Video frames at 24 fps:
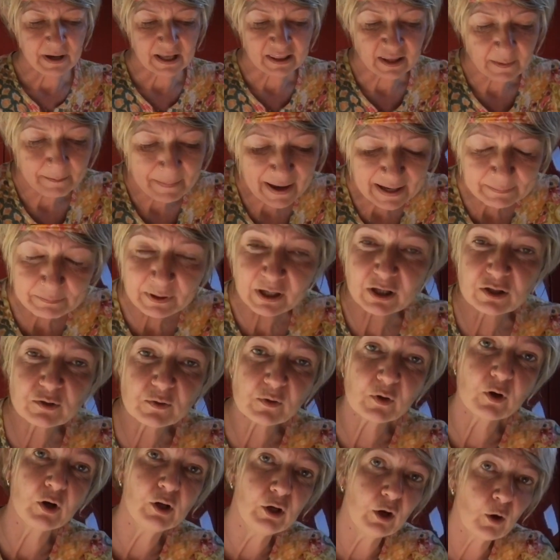the bed, because we've
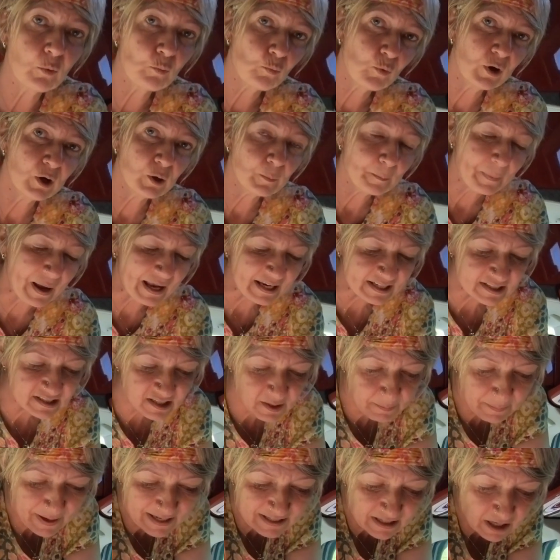got a long wheelbase, the
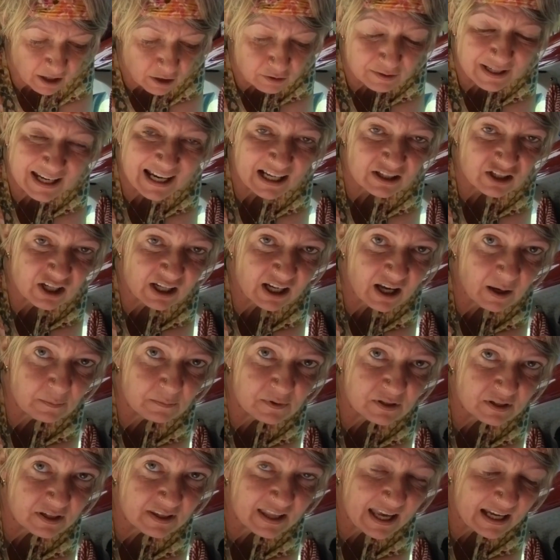bed only actually comes
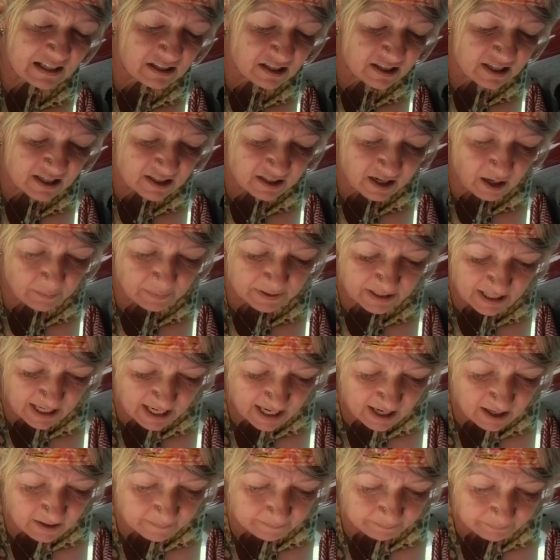to the end of this cupboard
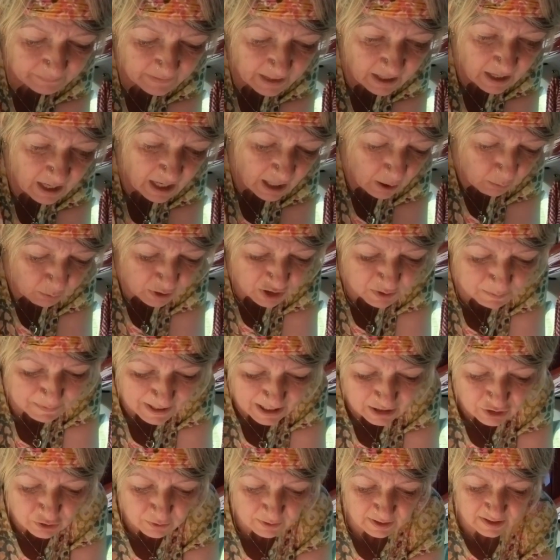here, which
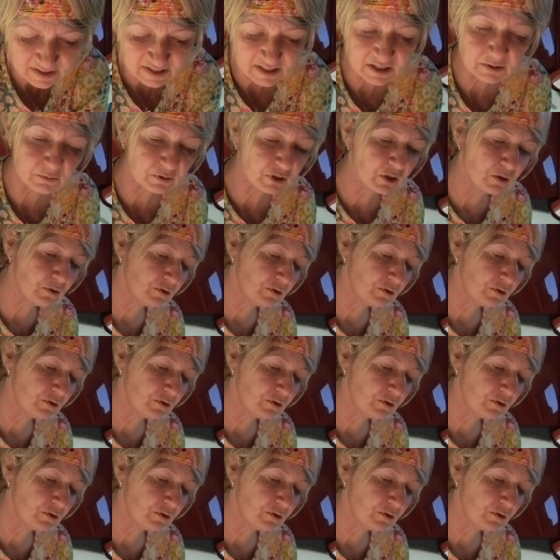means you can still use